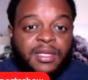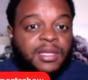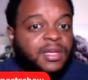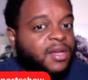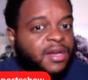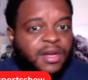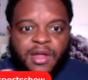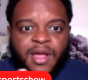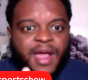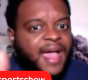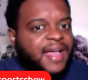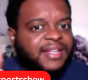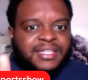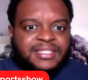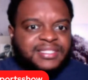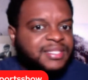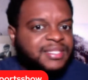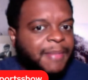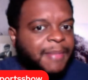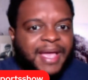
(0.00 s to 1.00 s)
You're gonna
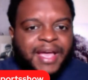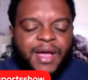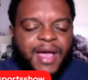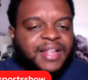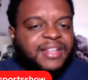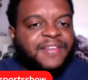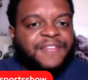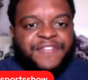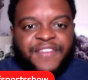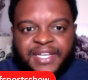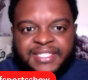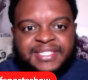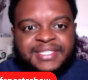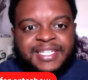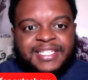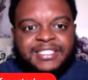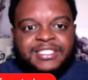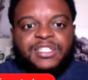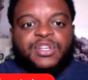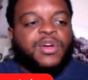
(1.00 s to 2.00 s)
have, somebody gonna have to fix
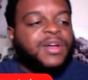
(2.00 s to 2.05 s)
this.